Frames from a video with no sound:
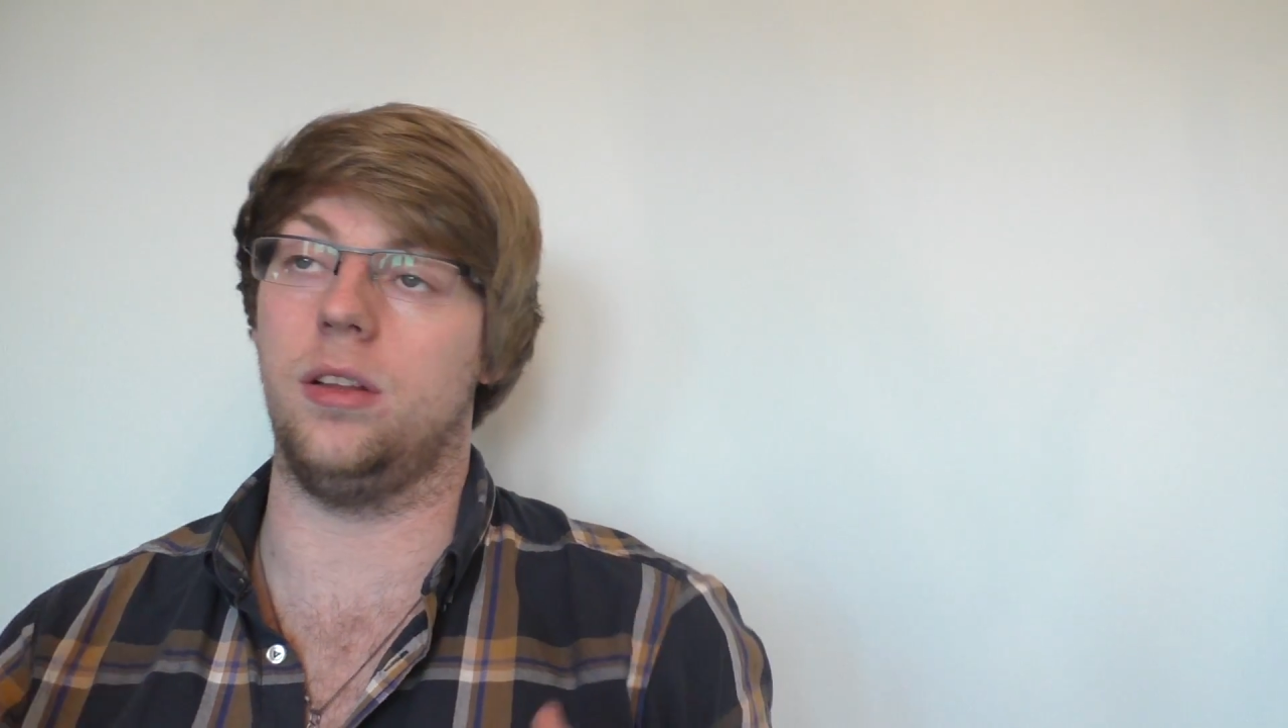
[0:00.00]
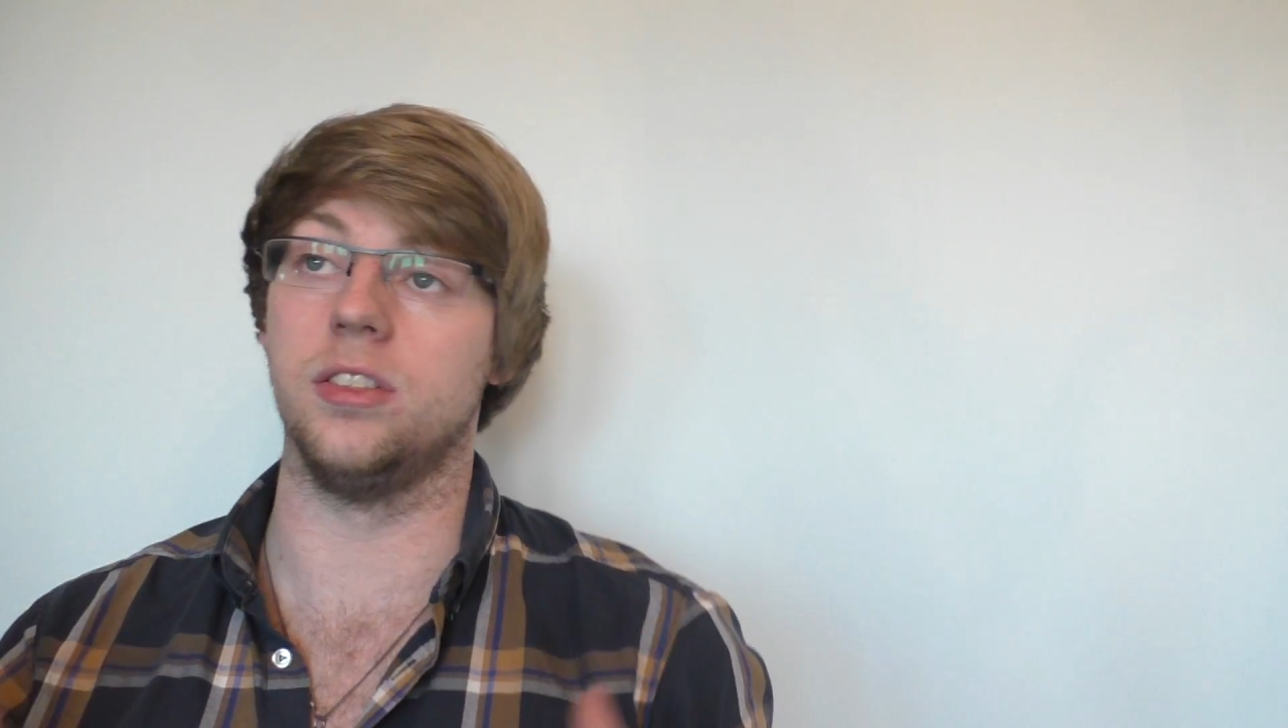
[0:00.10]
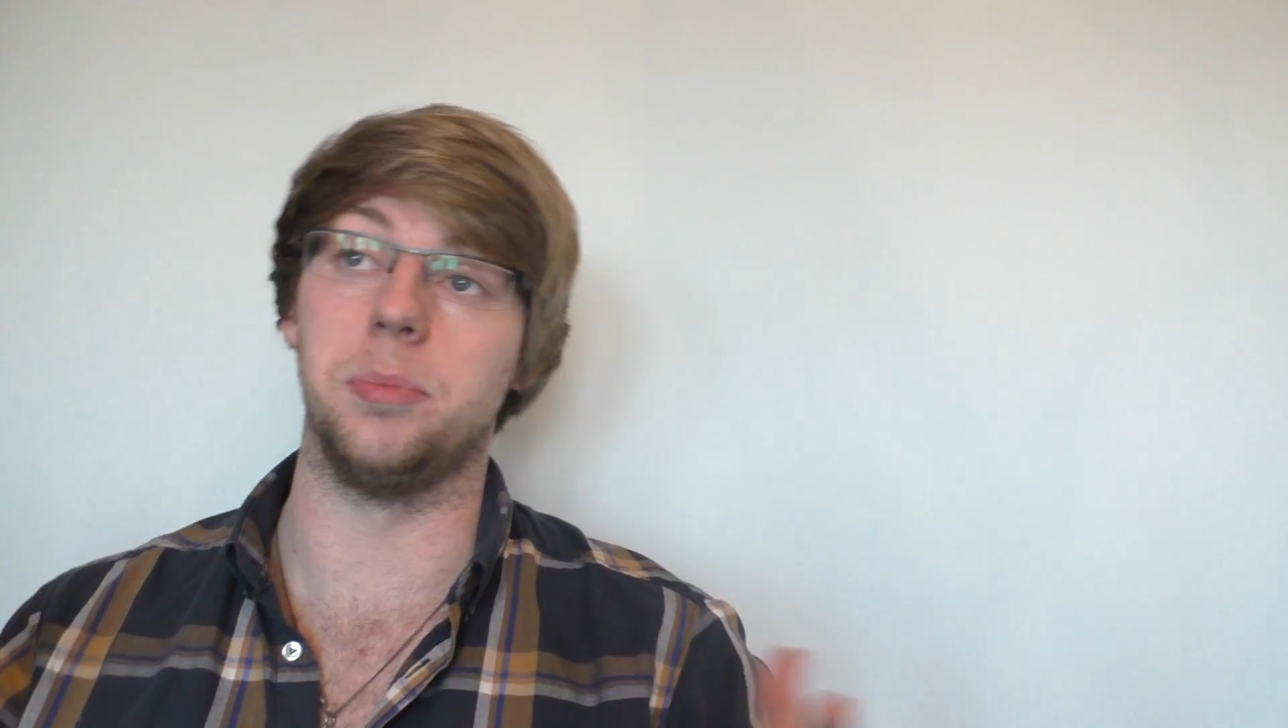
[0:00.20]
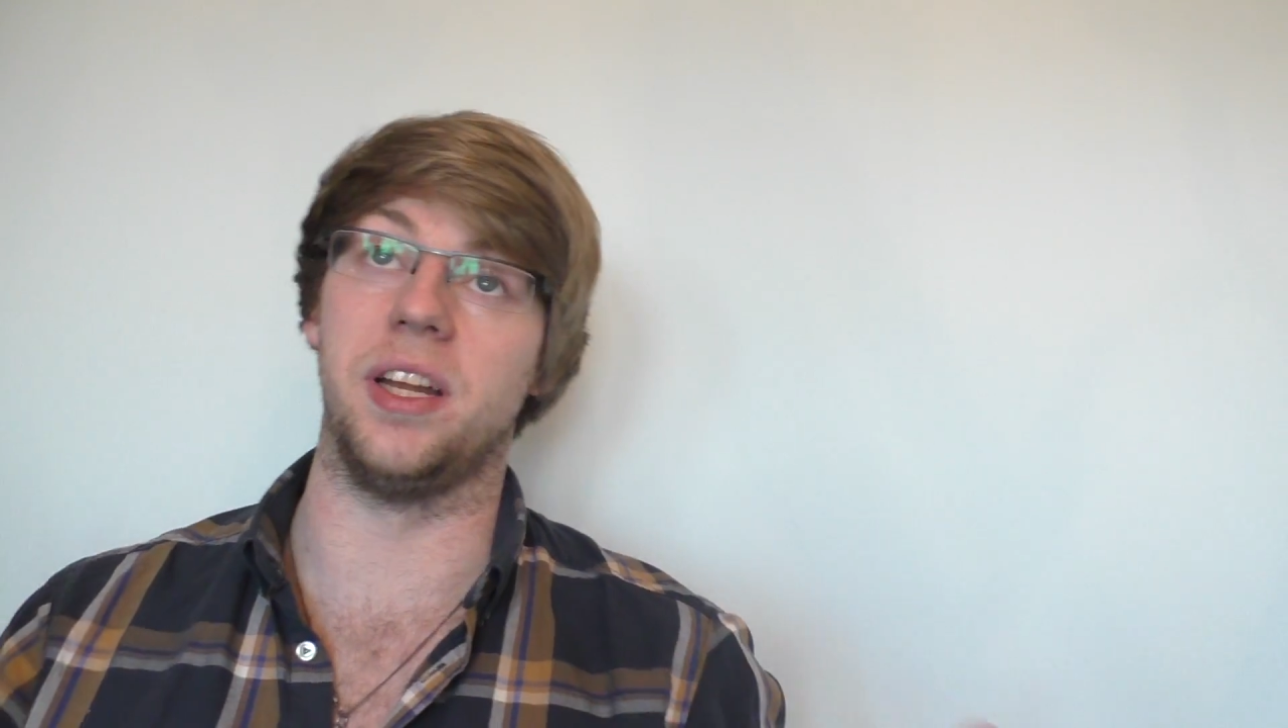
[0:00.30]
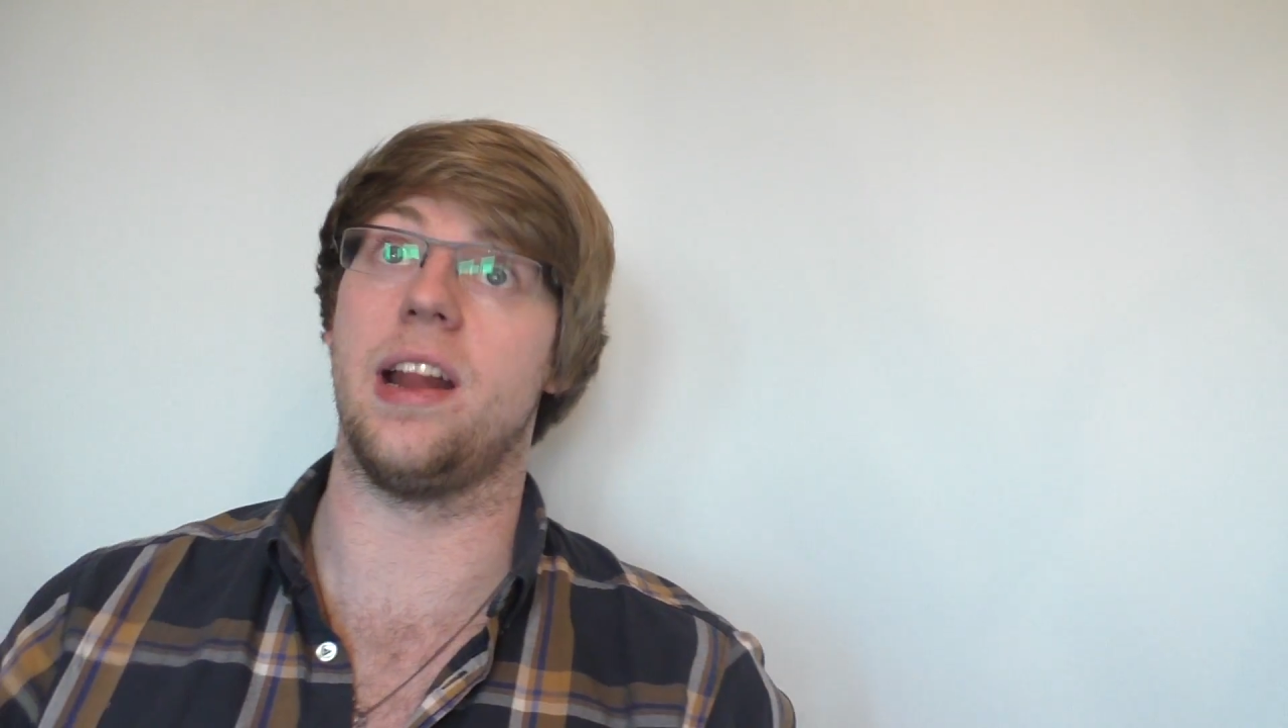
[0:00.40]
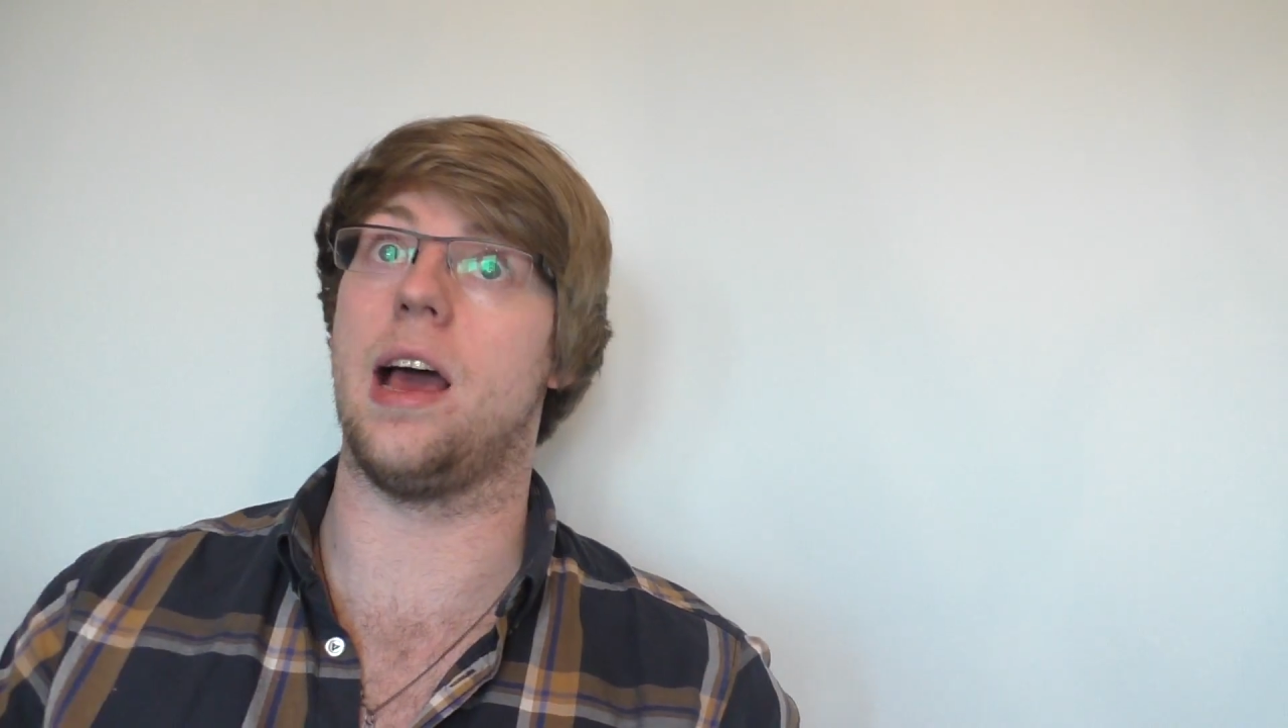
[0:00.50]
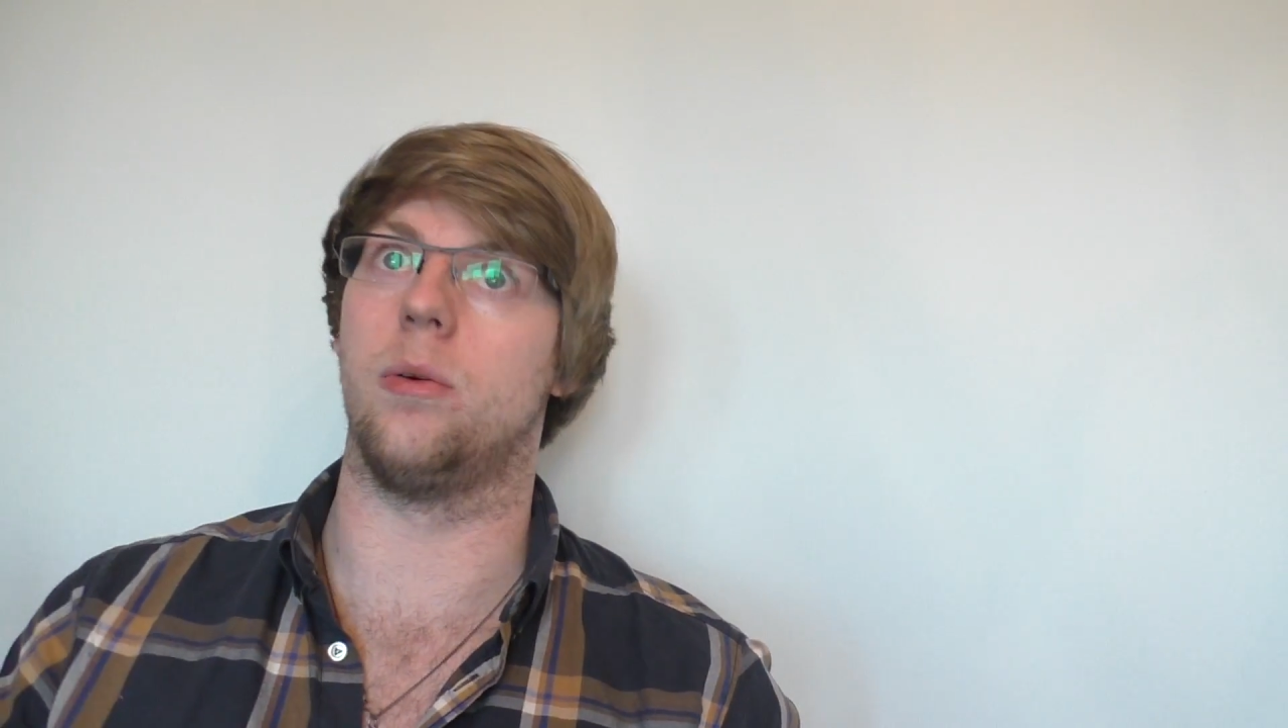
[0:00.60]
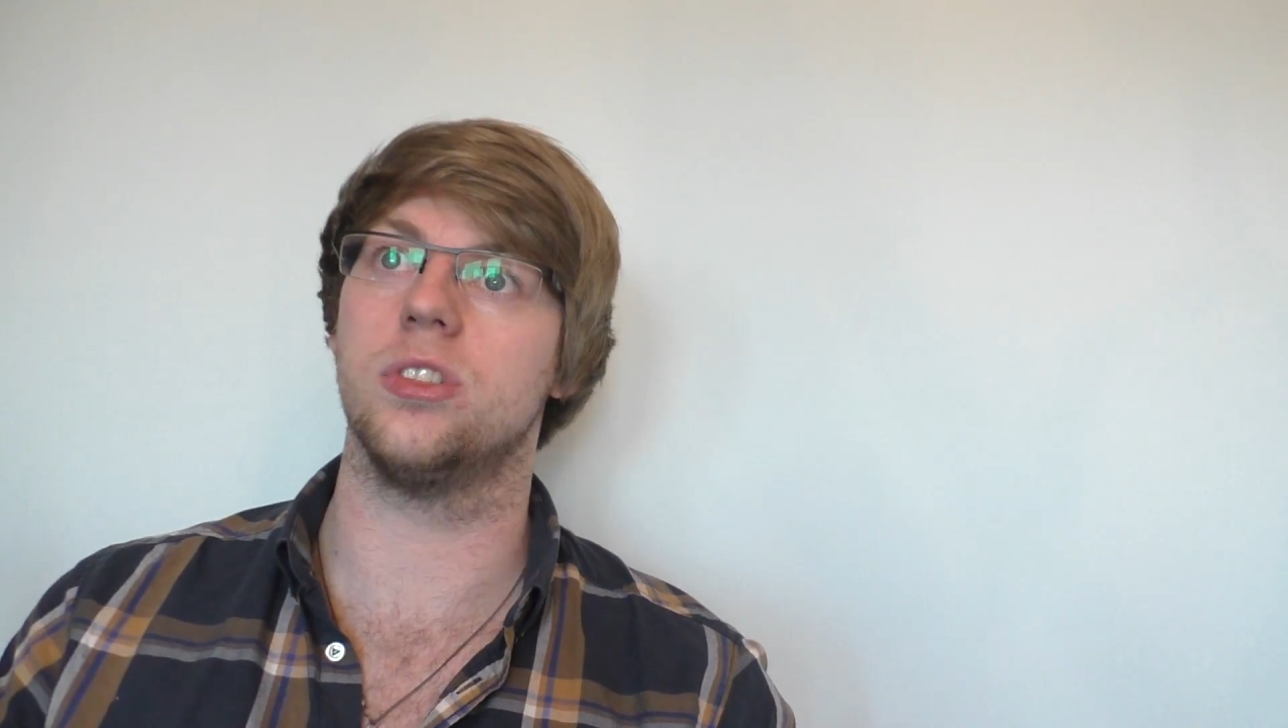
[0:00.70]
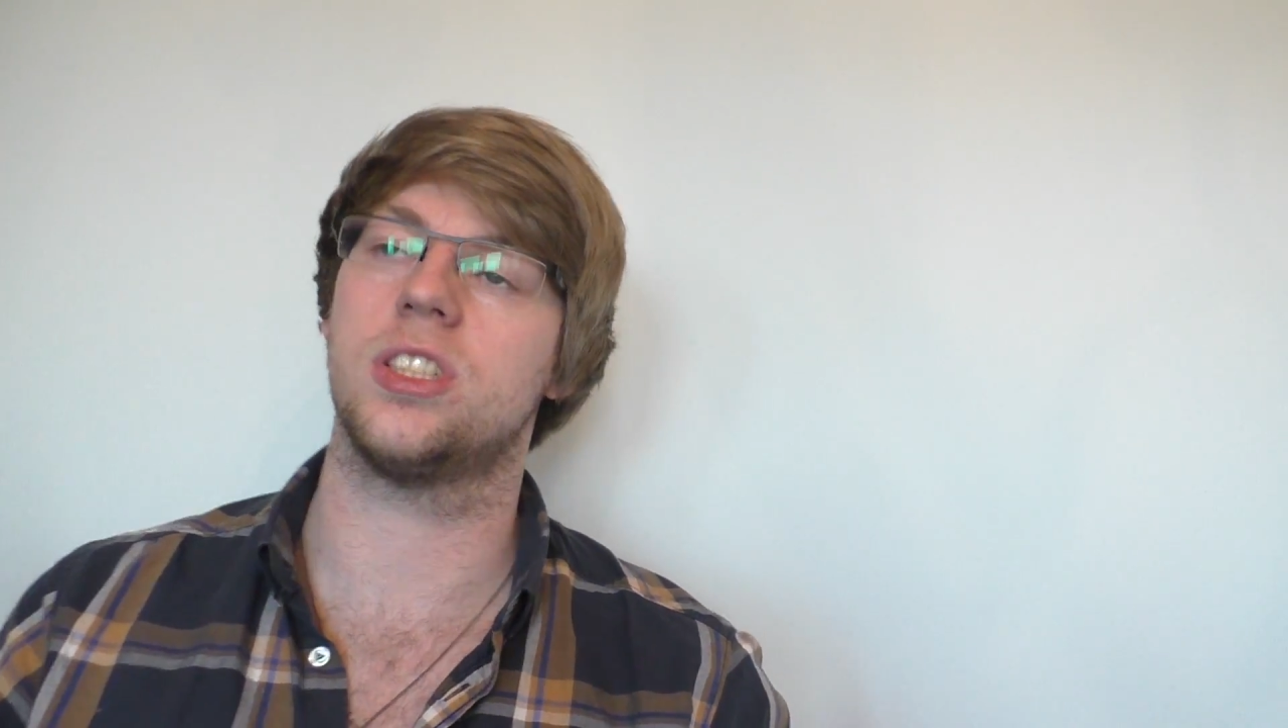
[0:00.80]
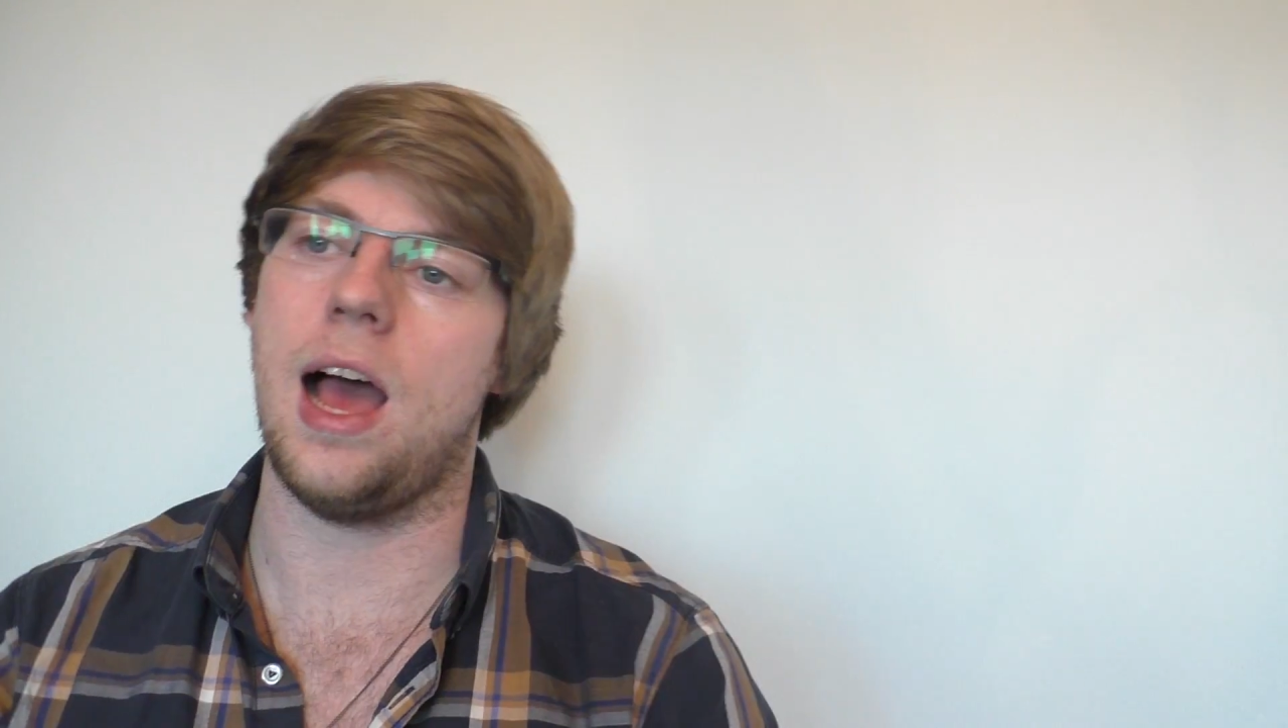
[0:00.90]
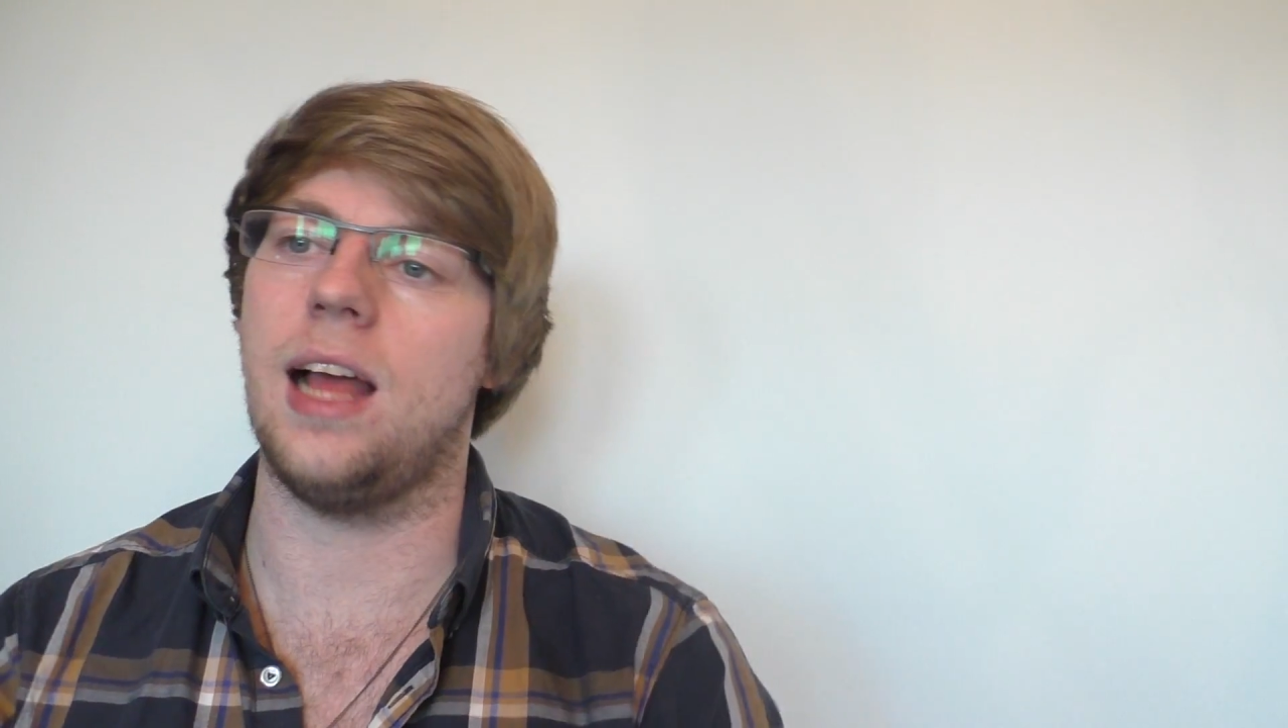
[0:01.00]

it has been announced,